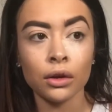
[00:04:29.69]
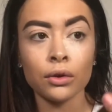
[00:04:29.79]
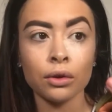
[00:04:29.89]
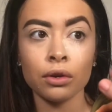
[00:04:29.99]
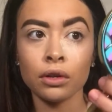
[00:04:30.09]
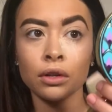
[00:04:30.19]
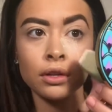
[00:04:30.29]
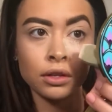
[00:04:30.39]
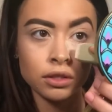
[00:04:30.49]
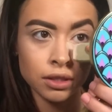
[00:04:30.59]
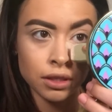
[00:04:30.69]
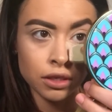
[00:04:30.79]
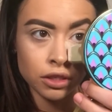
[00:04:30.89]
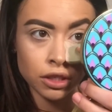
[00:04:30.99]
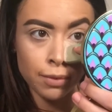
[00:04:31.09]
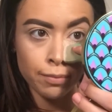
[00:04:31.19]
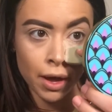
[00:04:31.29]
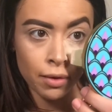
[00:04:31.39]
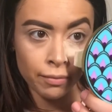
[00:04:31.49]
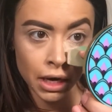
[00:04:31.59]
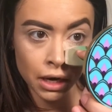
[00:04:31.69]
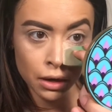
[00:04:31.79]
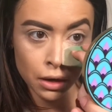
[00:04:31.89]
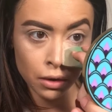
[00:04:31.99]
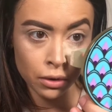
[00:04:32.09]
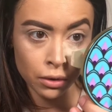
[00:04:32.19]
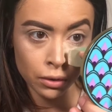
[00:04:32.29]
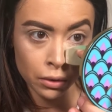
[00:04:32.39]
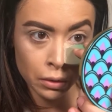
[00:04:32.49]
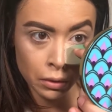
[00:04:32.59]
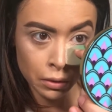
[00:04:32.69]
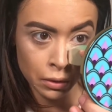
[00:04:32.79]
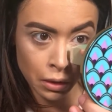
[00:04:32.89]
Ooh. Shape out my nose.